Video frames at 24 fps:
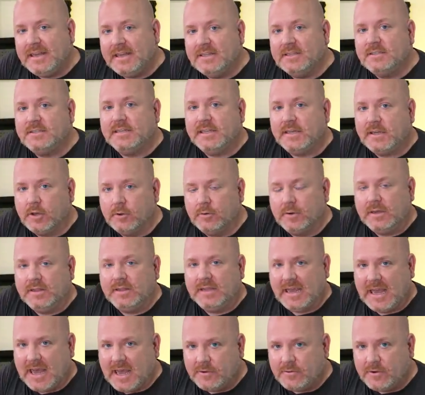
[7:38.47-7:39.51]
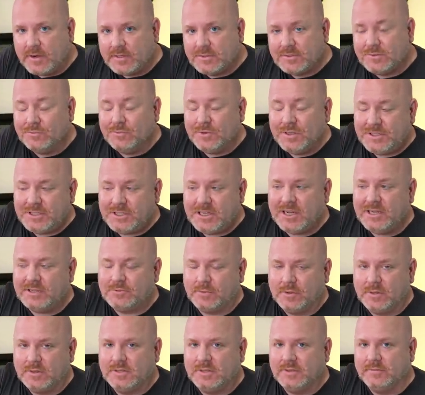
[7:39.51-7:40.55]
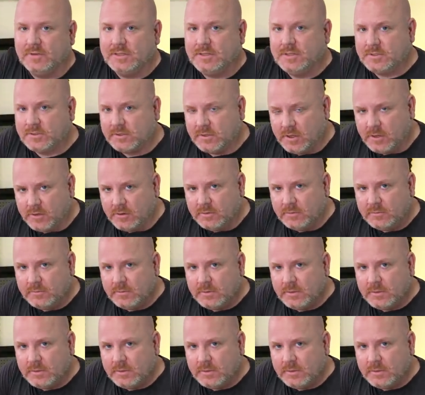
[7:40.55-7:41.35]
is decoding the address, which is relatively slow.